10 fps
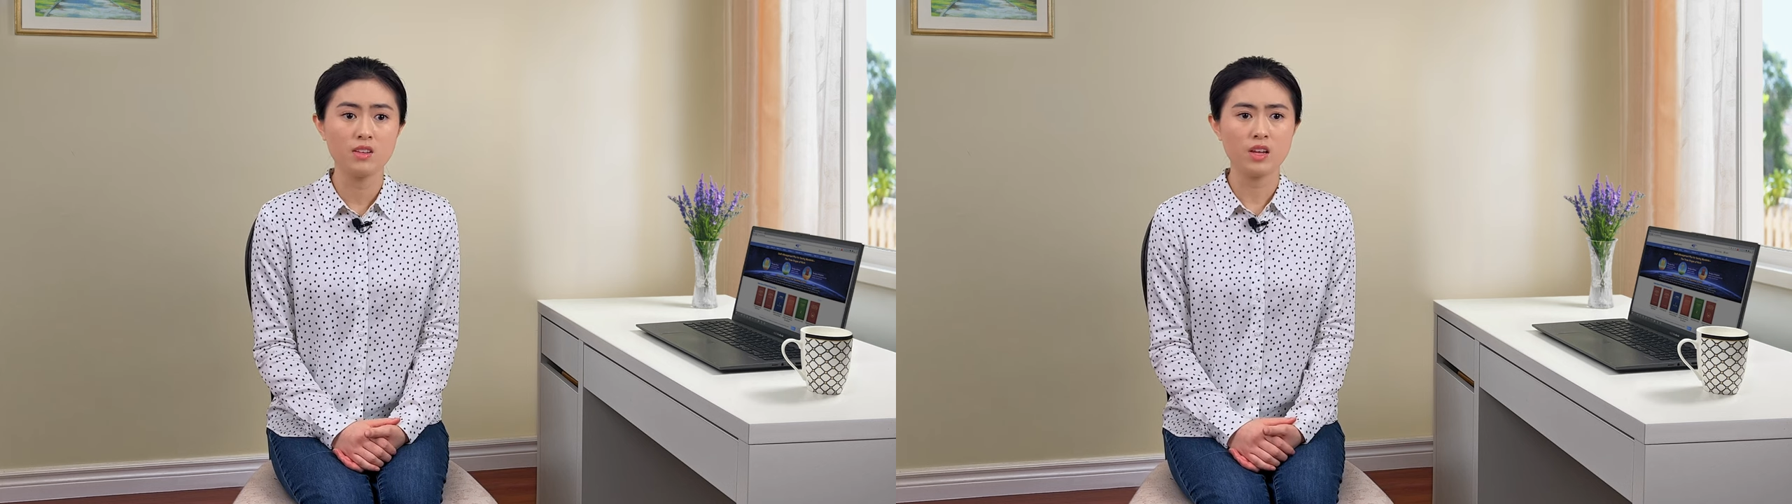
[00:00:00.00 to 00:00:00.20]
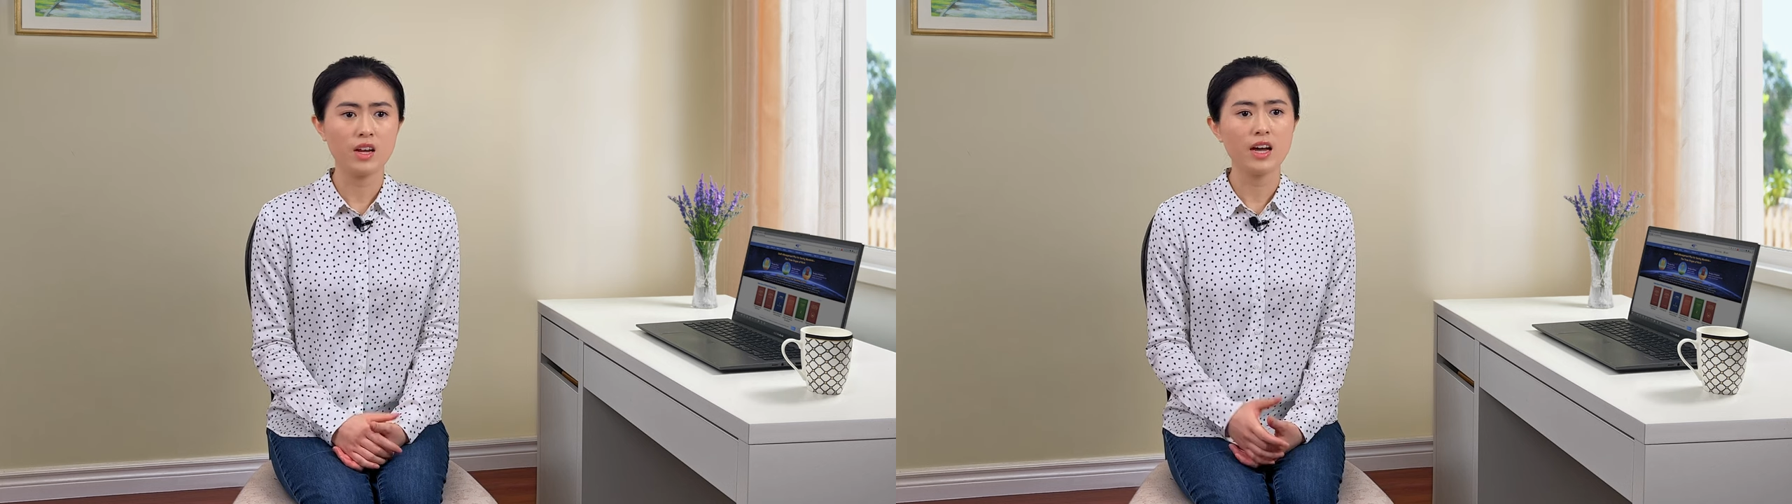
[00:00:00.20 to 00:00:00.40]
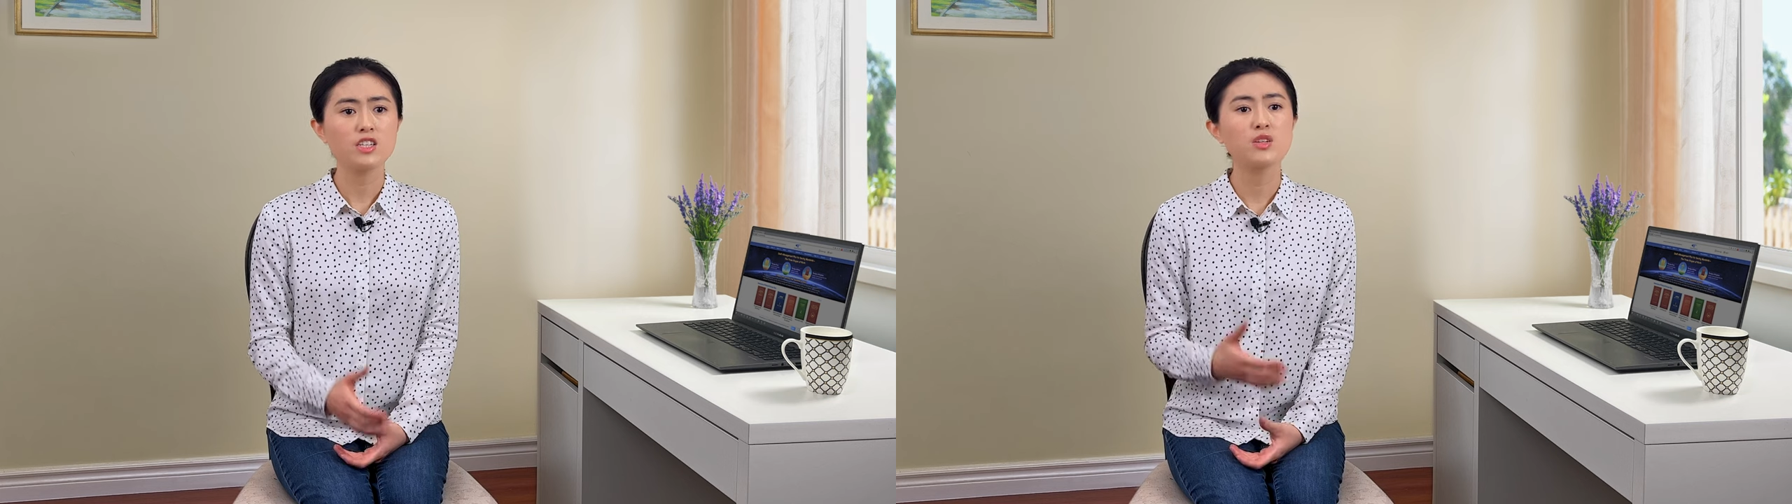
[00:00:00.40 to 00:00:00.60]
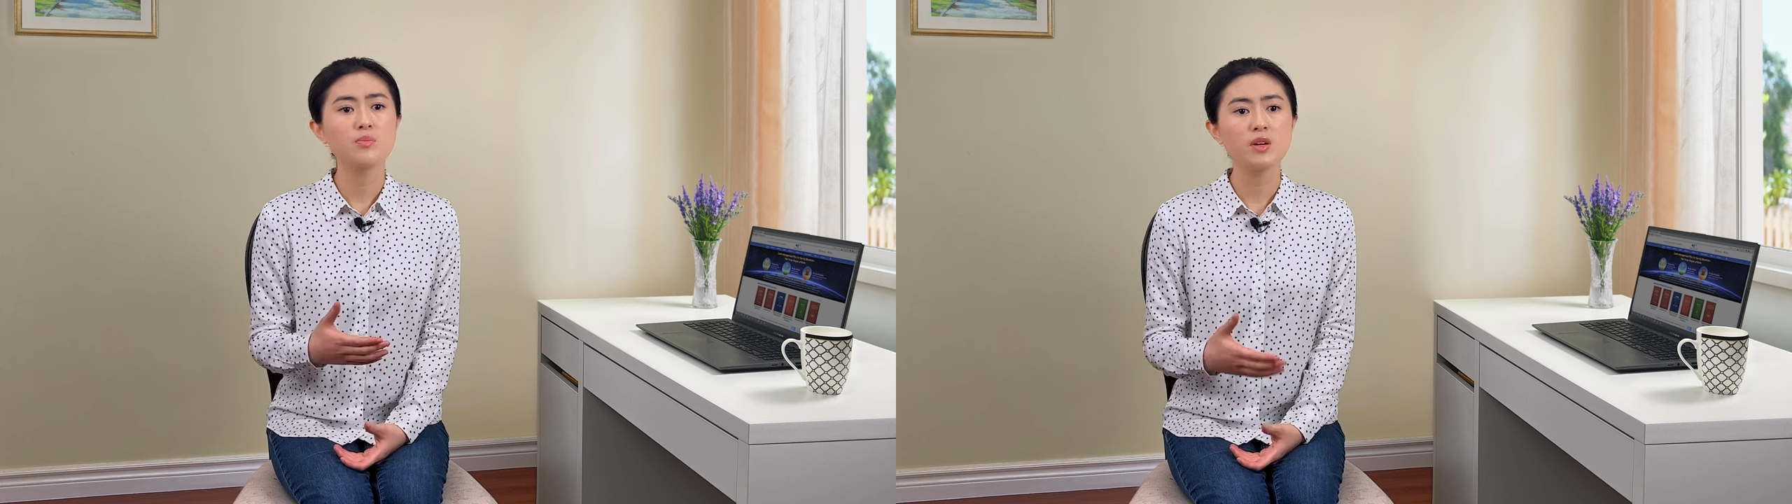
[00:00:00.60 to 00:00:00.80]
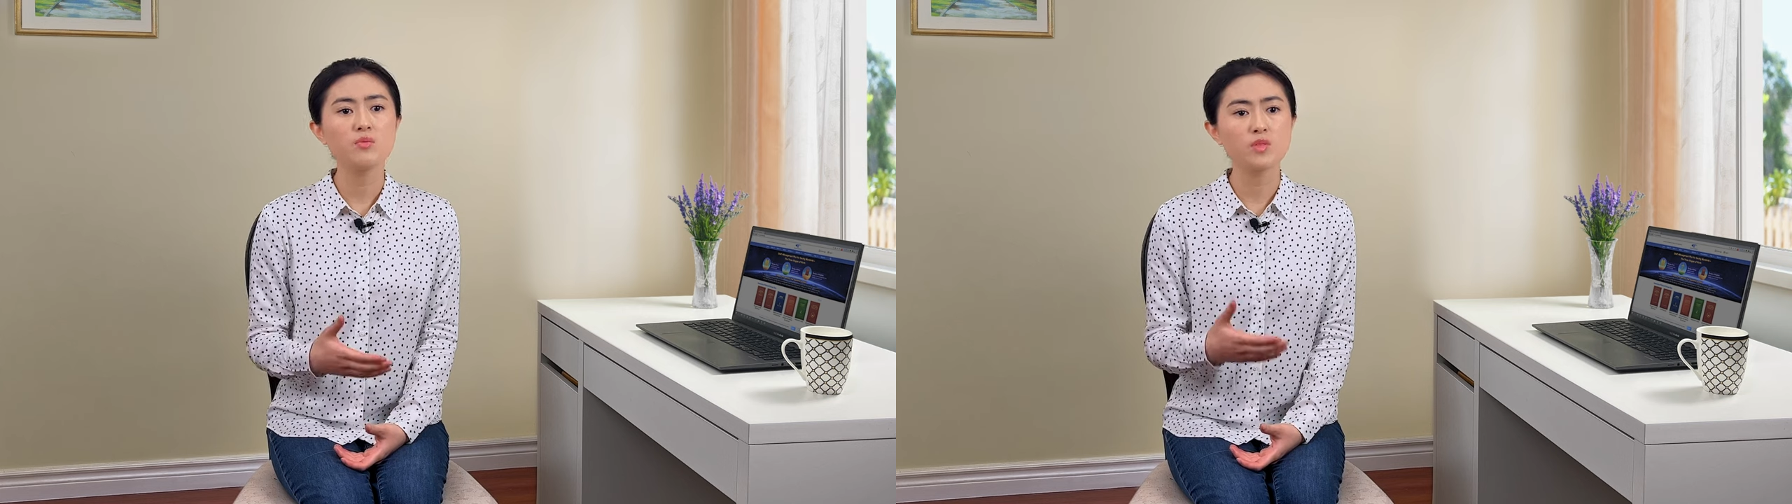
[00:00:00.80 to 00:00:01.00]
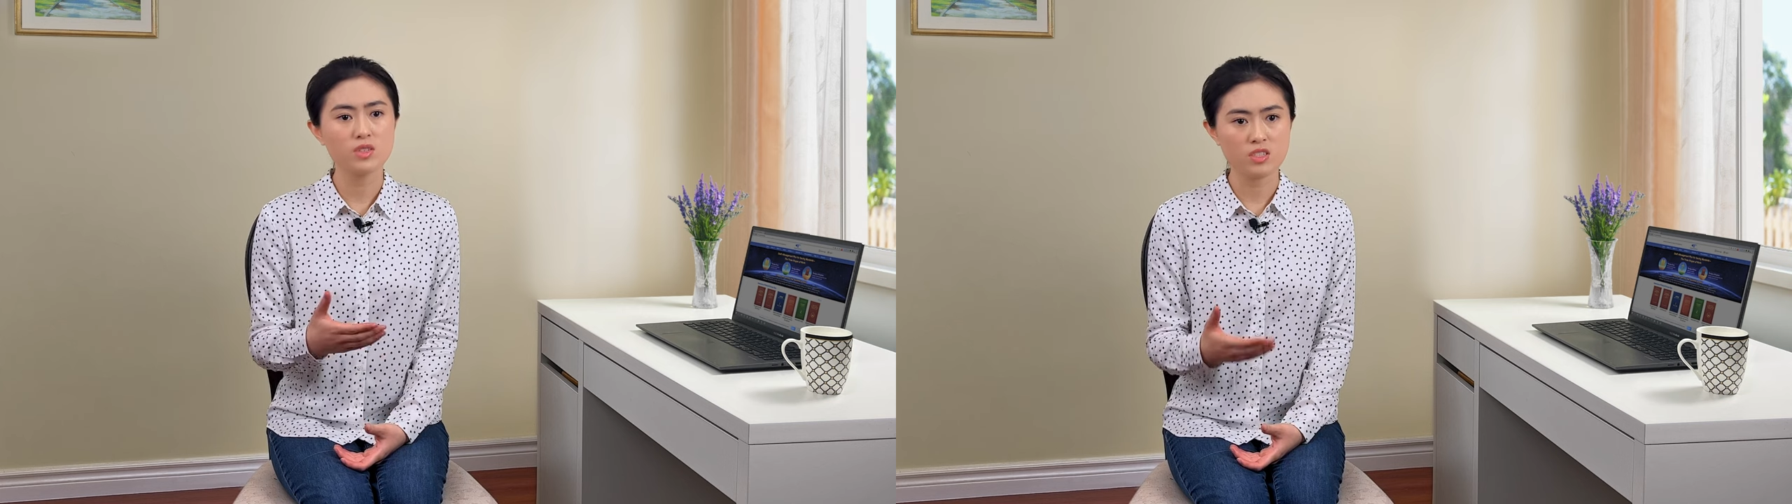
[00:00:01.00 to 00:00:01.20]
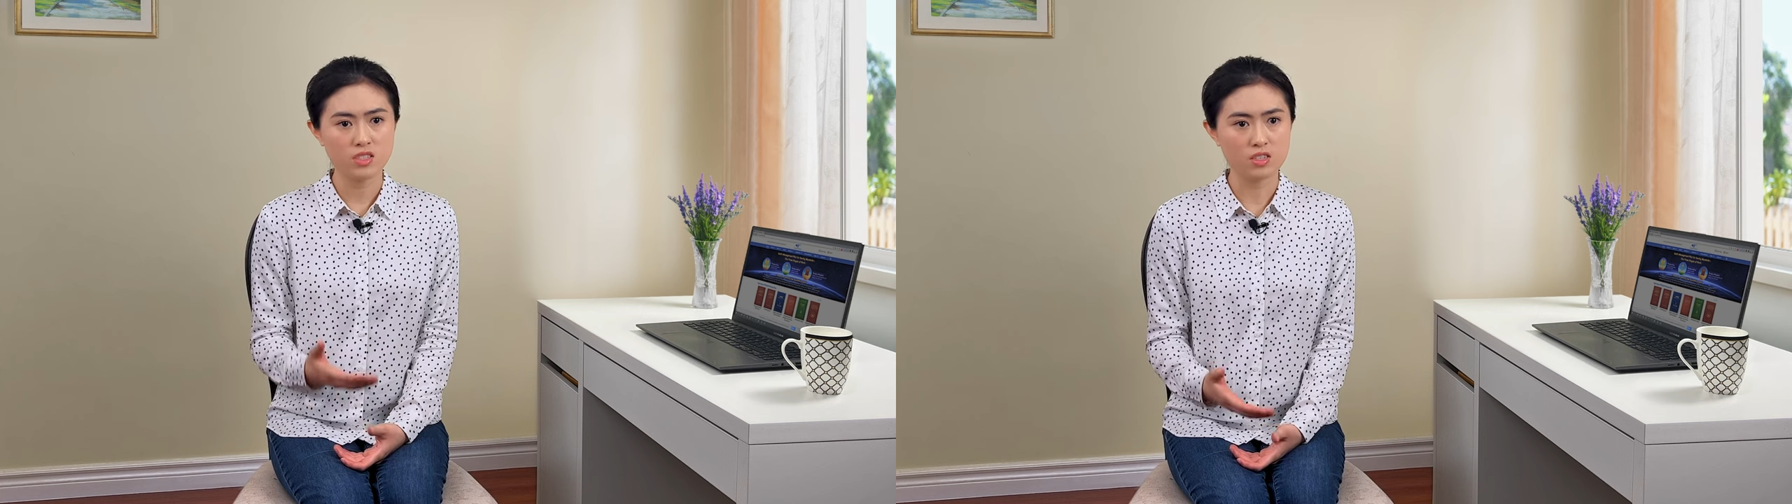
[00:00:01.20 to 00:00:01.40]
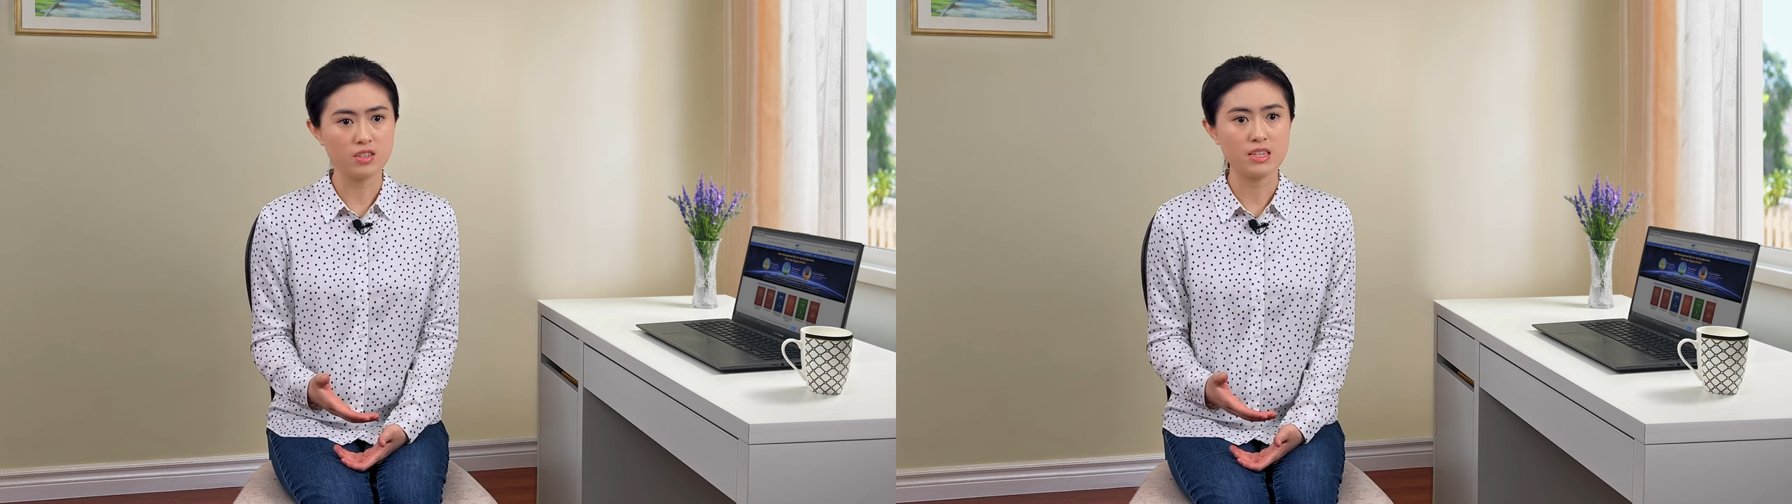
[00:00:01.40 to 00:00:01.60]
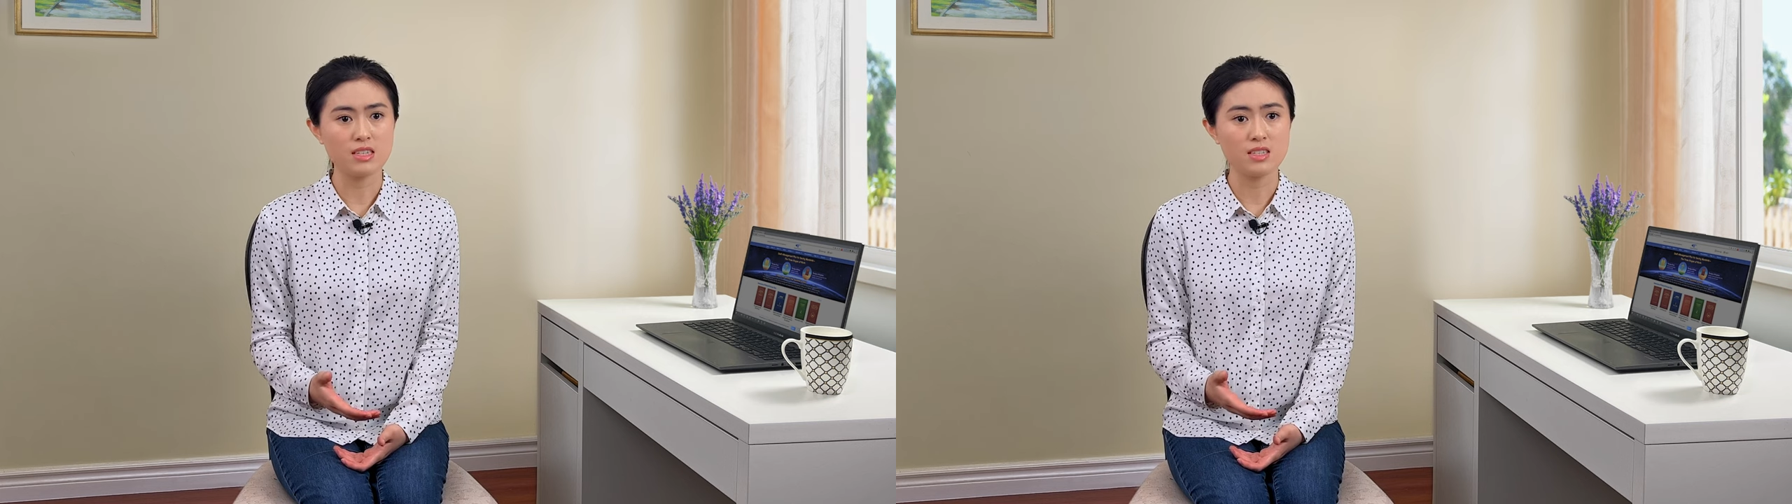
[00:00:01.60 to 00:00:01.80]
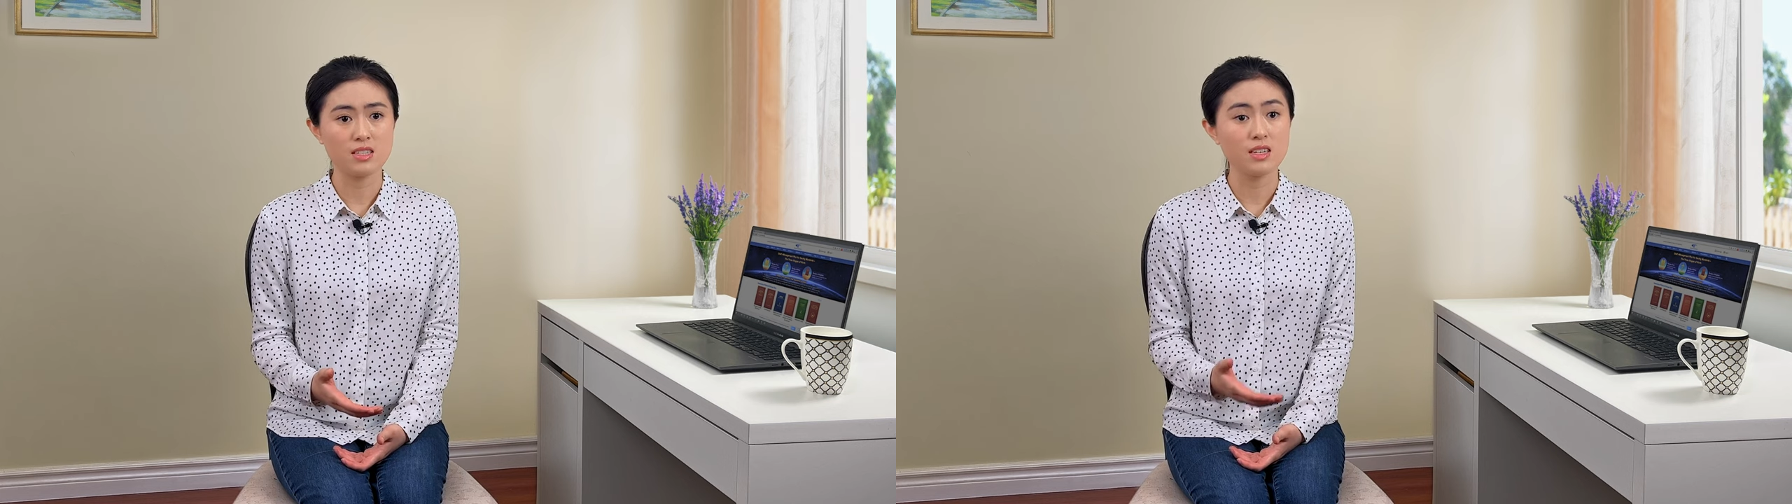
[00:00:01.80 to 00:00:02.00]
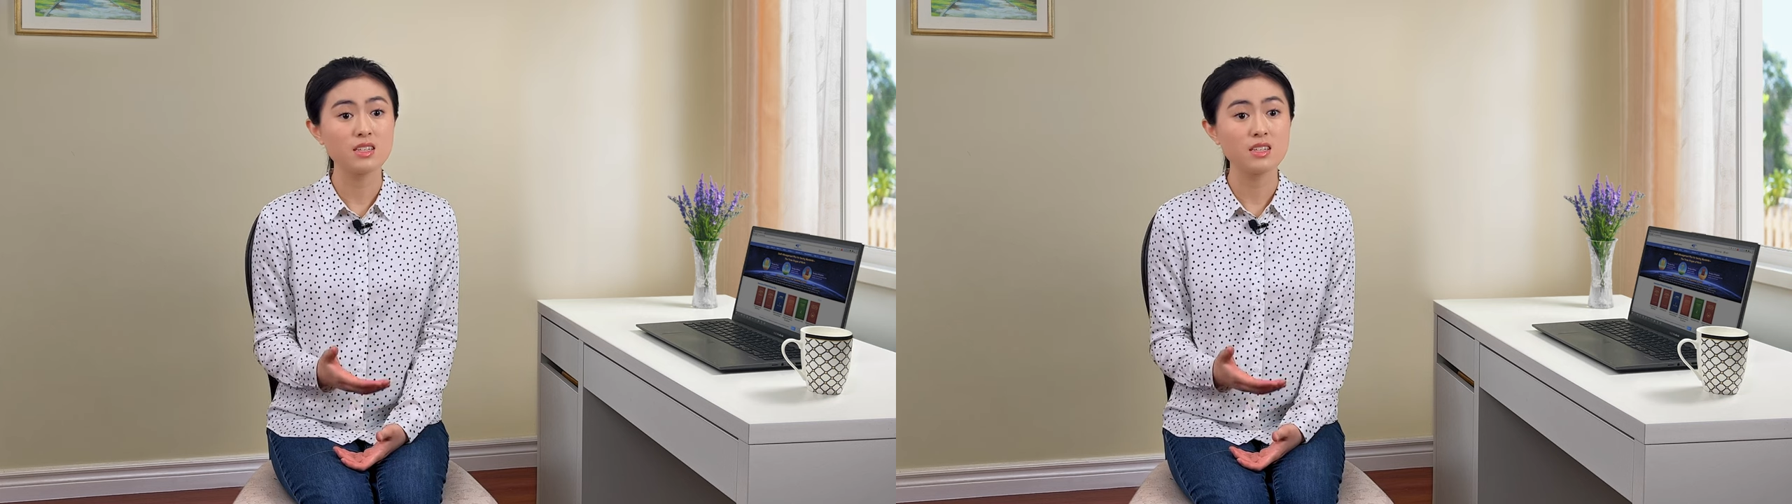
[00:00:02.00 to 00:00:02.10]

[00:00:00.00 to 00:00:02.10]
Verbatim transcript: that I should be more serious